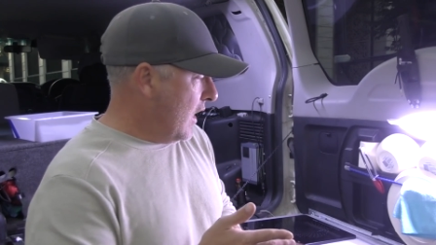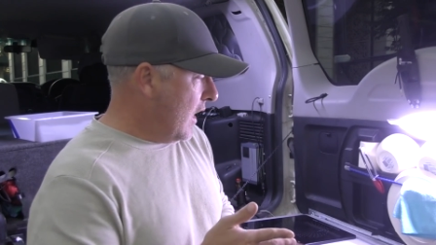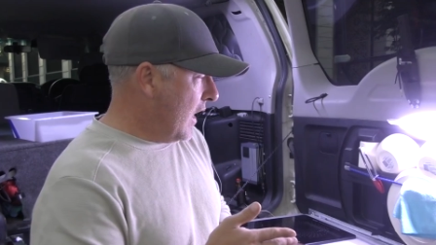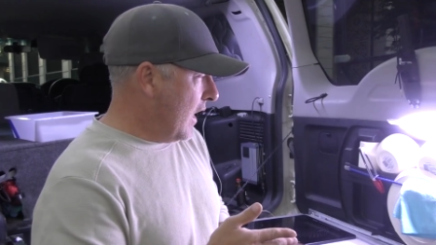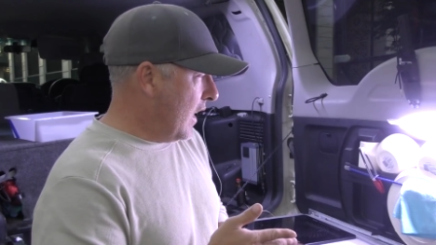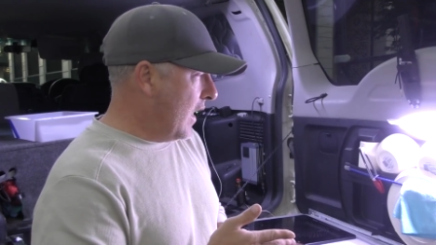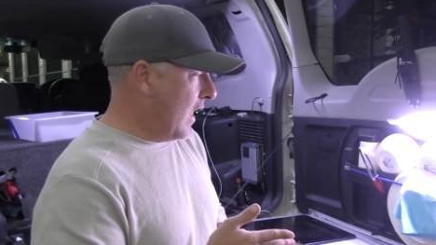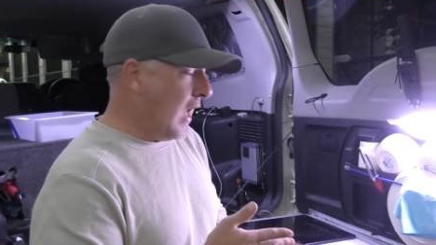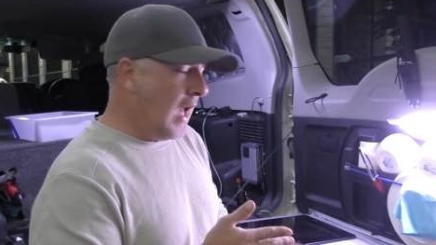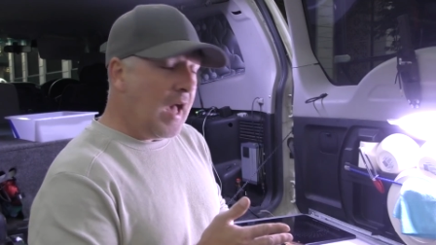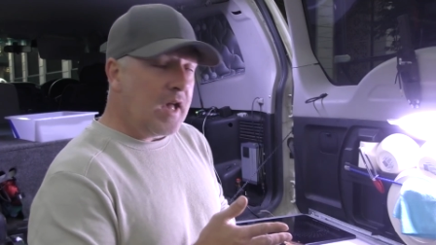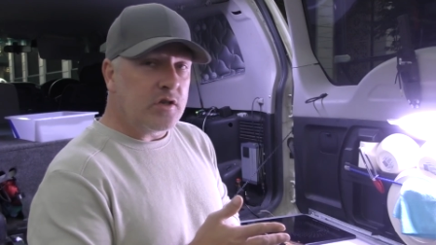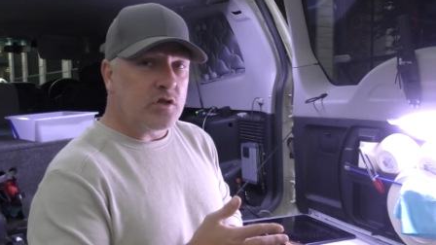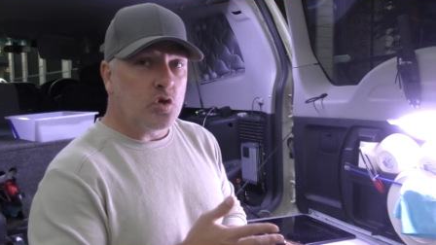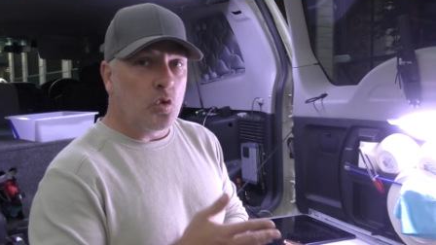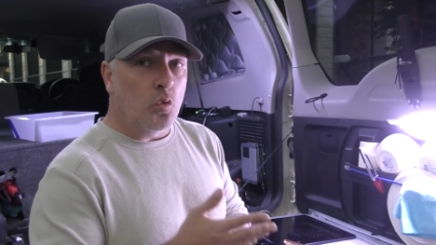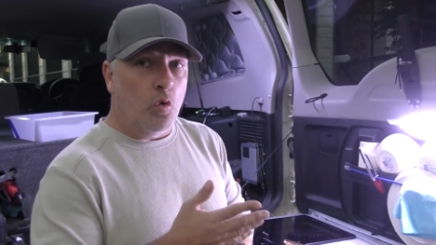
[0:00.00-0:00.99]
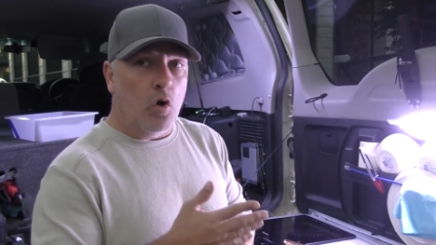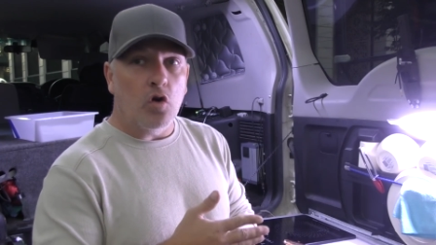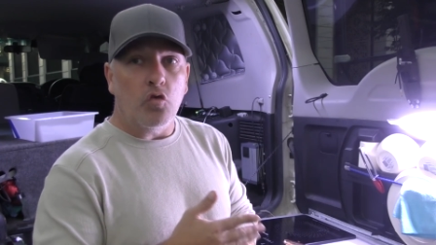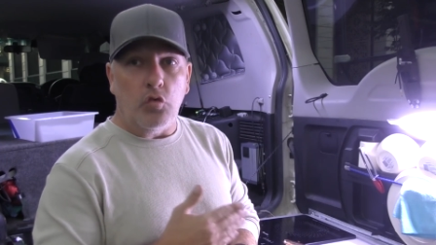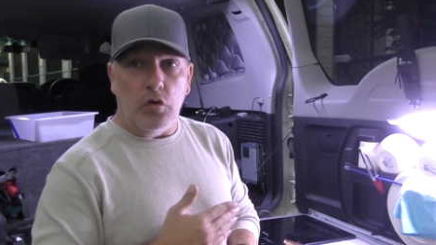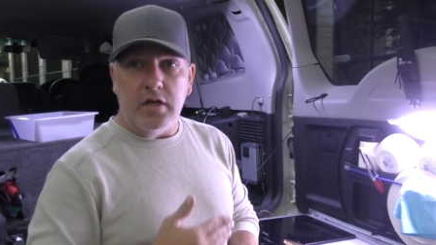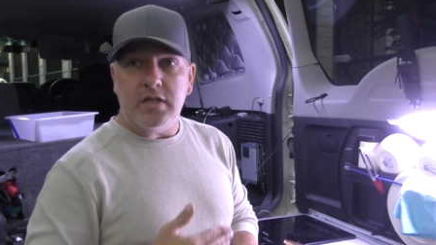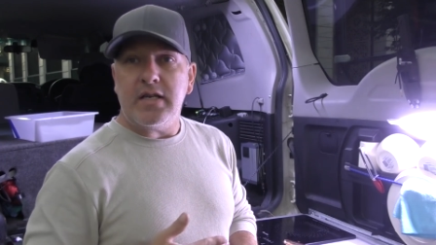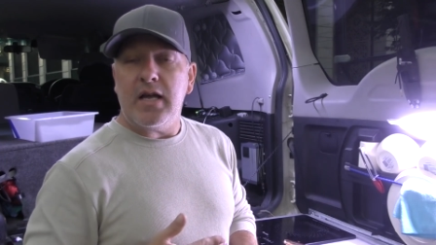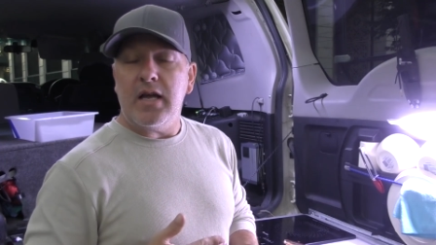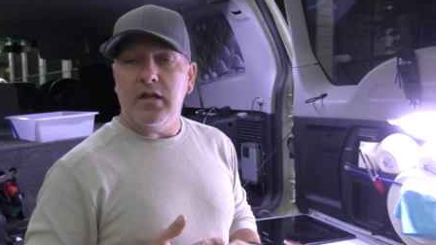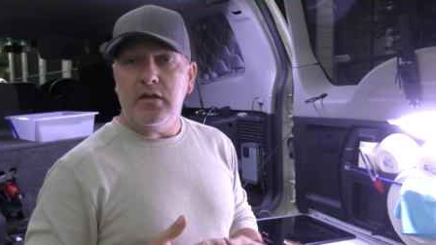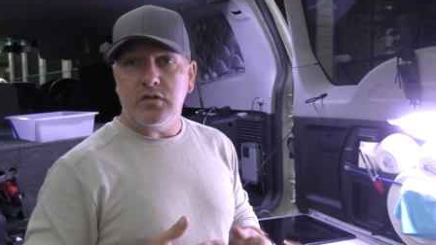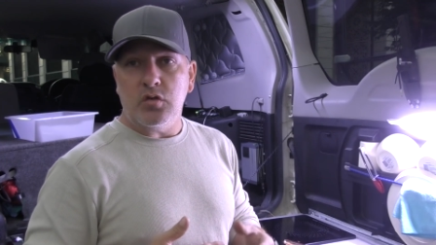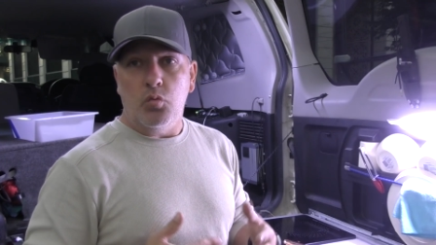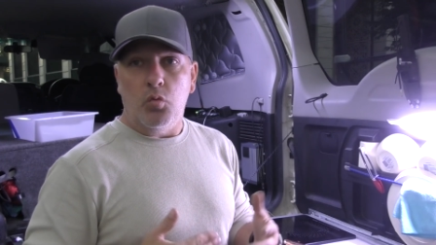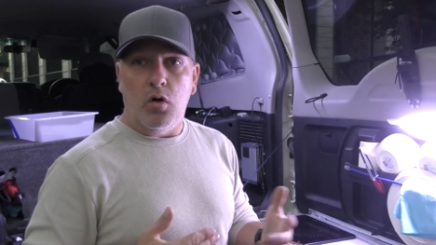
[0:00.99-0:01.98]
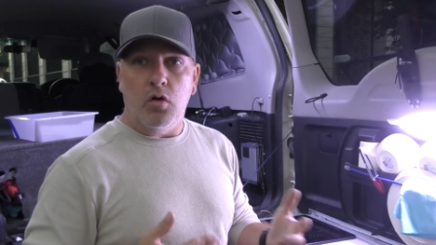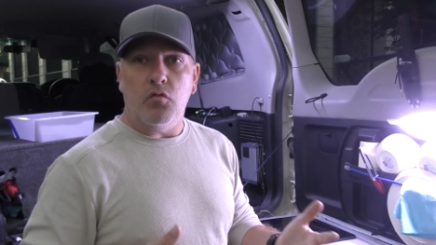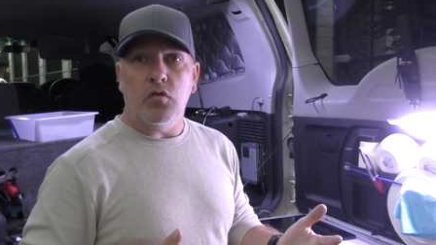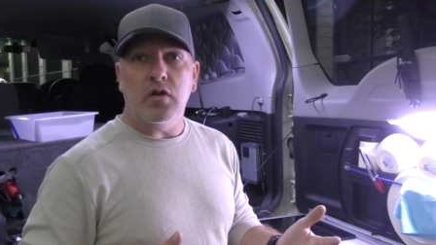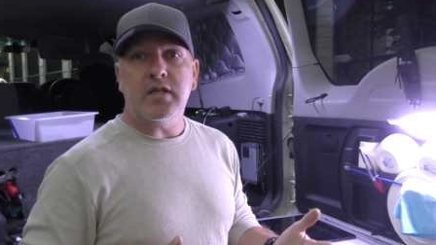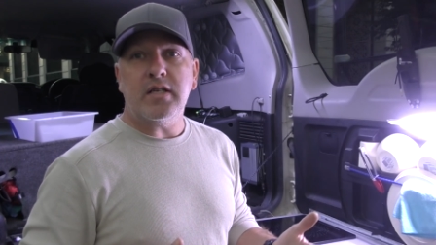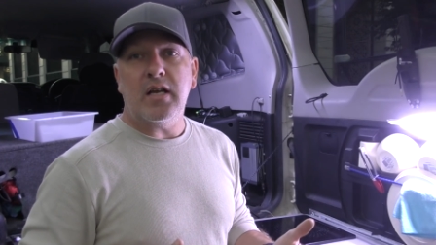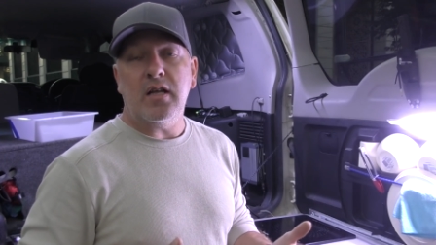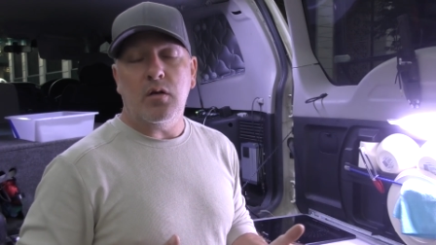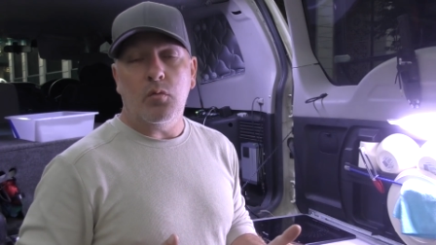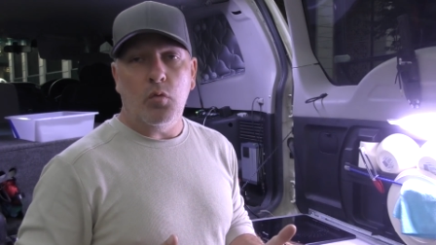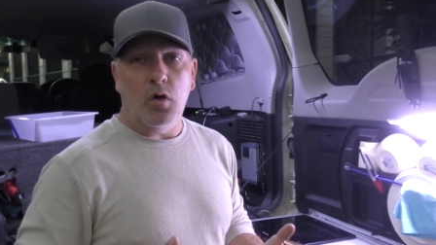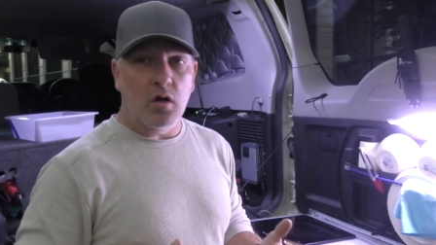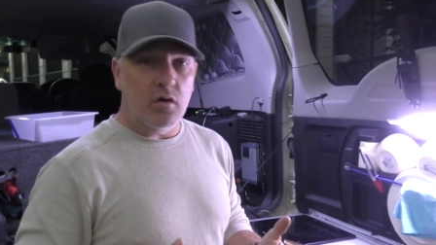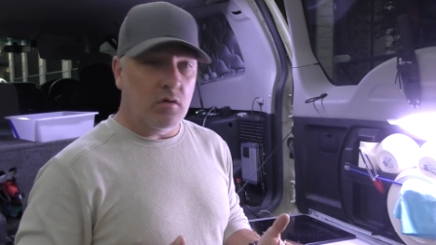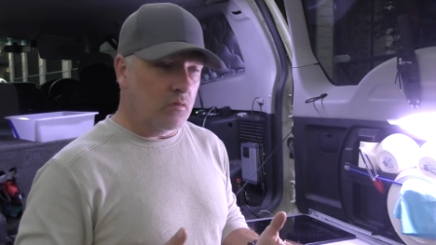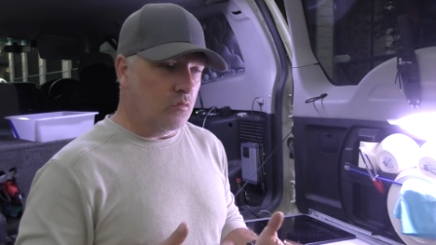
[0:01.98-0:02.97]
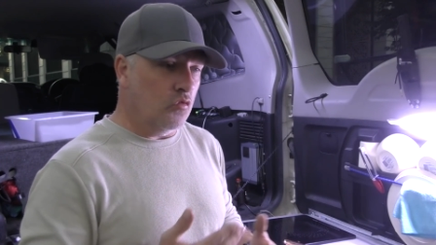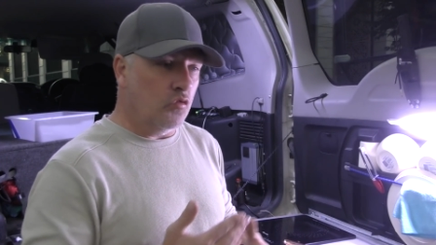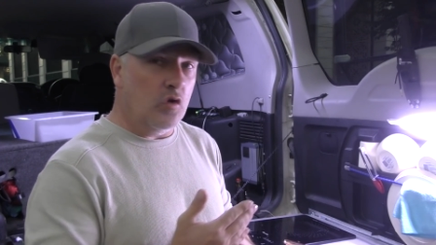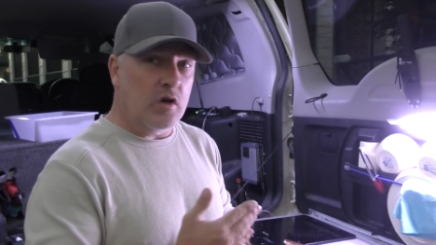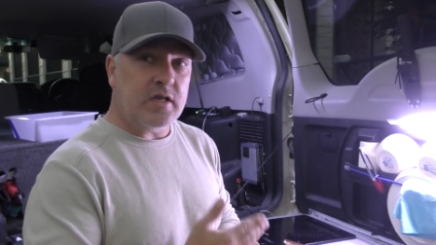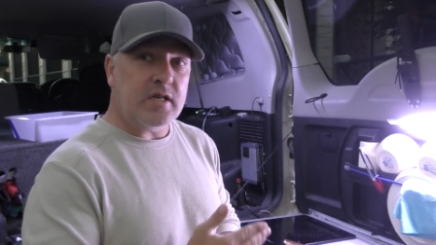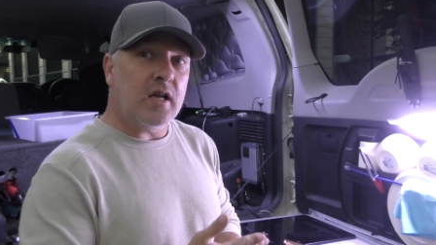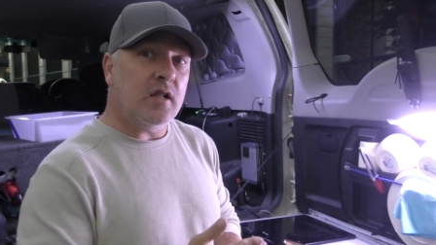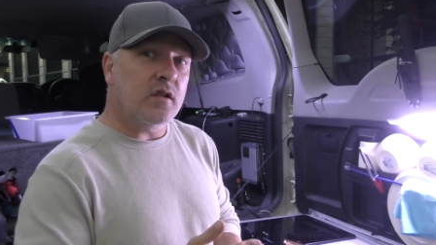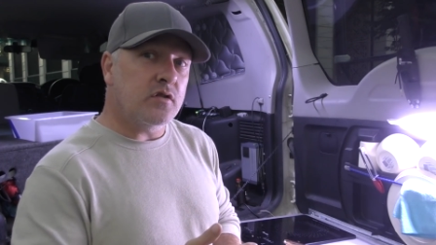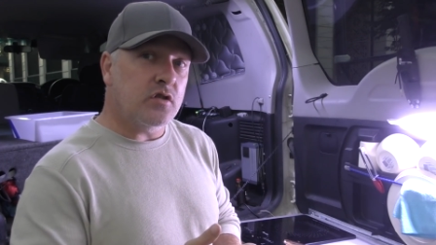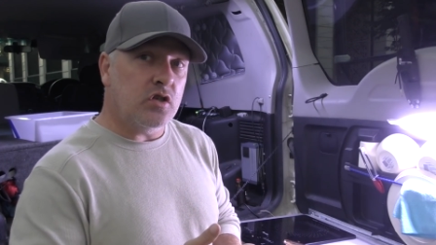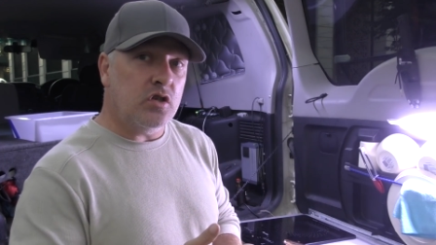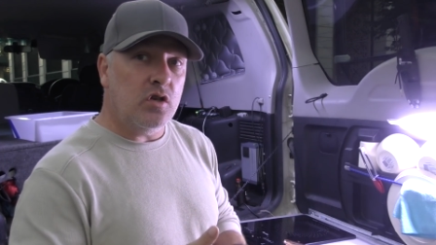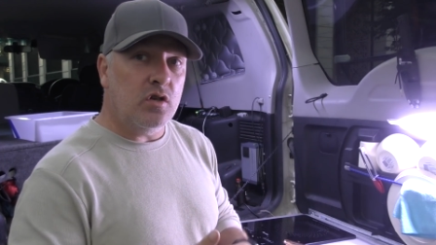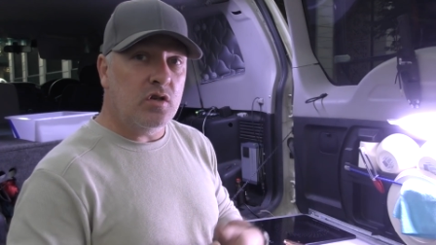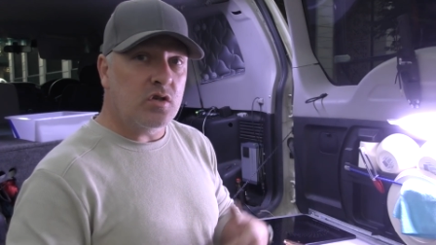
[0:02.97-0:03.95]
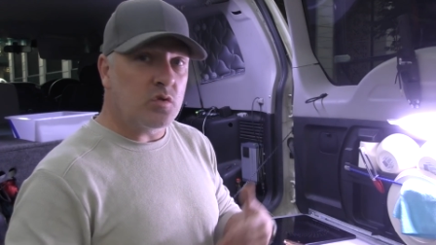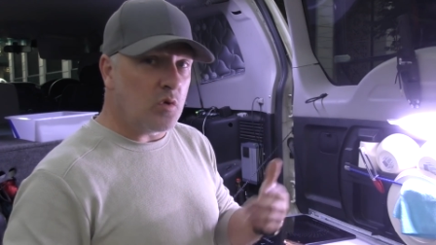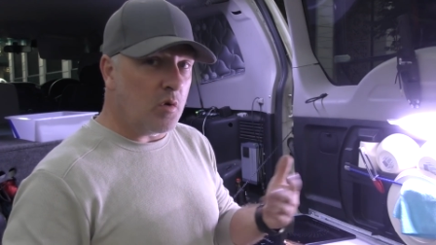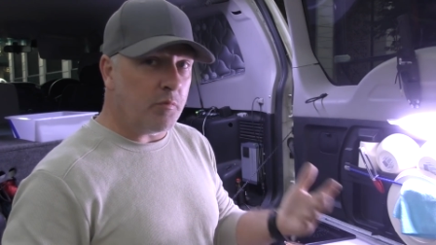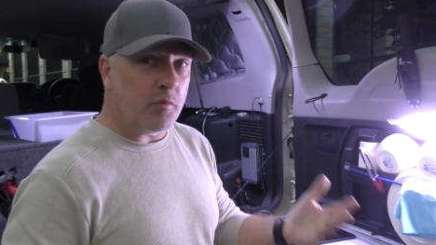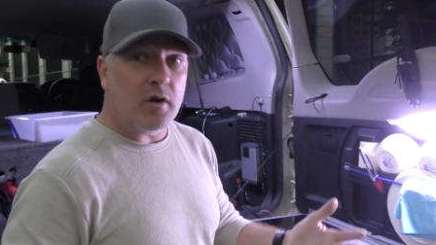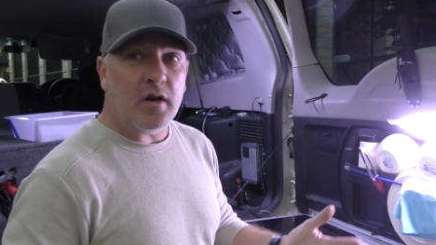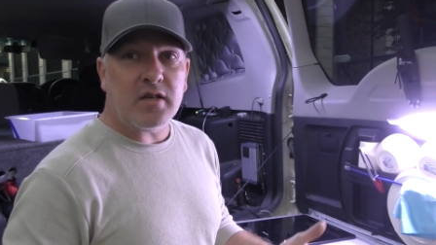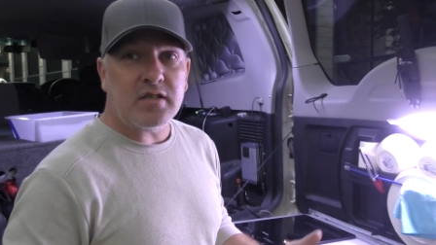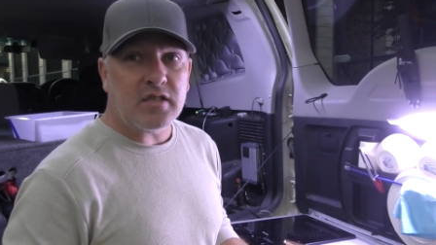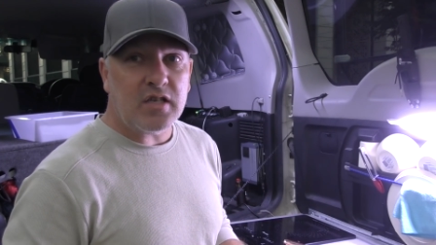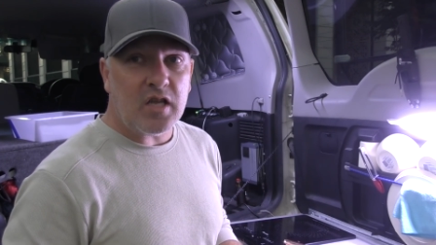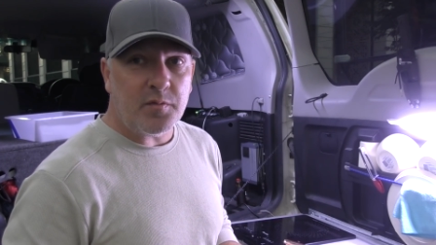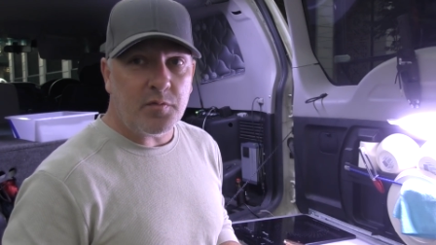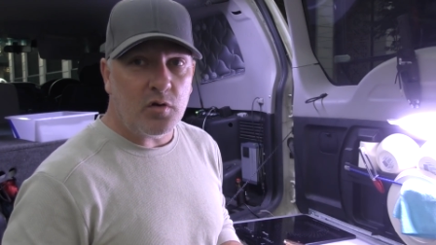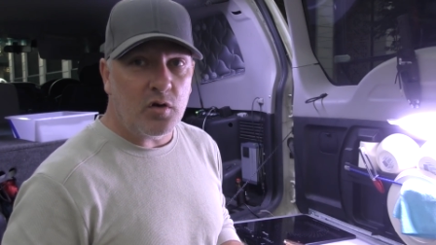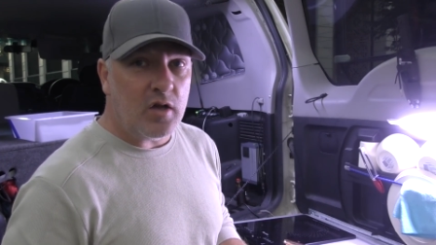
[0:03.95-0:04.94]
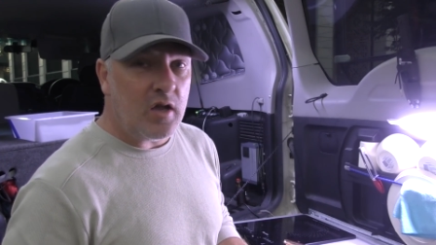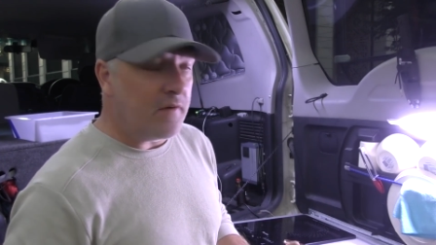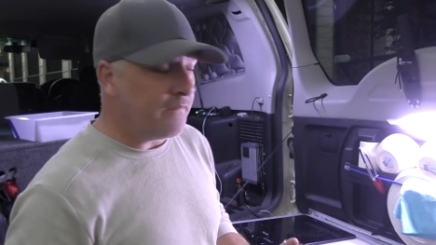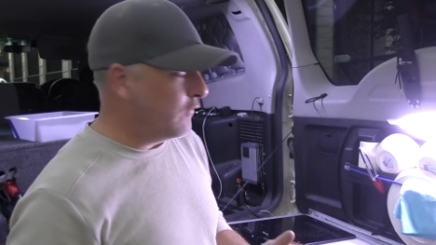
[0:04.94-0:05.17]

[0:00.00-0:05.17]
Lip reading: as to what retailers and what retailers to use, what products to keep an eye out